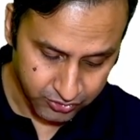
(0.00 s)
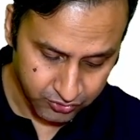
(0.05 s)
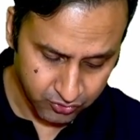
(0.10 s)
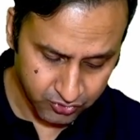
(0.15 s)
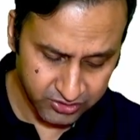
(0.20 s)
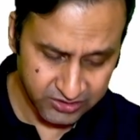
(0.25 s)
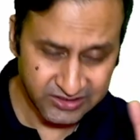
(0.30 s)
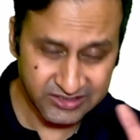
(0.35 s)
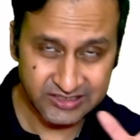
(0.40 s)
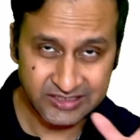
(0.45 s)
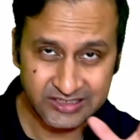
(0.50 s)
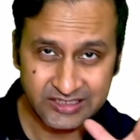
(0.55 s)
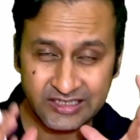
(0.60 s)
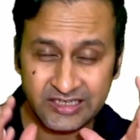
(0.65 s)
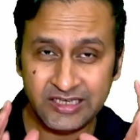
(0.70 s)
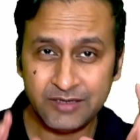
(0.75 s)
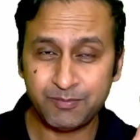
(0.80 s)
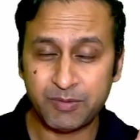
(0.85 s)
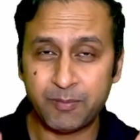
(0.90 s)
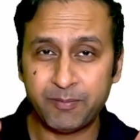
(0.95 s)
So just
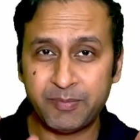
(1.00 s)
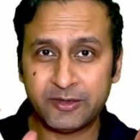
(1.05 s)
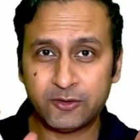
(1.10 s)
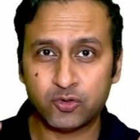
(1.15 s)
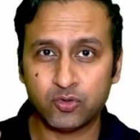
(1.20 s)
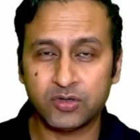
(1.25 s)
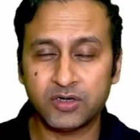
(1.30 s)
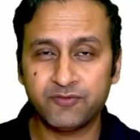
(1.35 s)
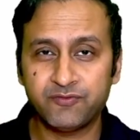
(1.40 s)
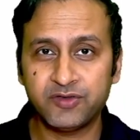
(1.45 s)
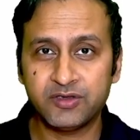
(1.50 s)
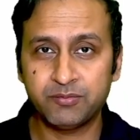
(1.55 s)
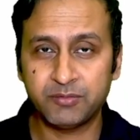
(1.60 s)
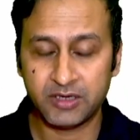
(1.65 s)
keep a pictographic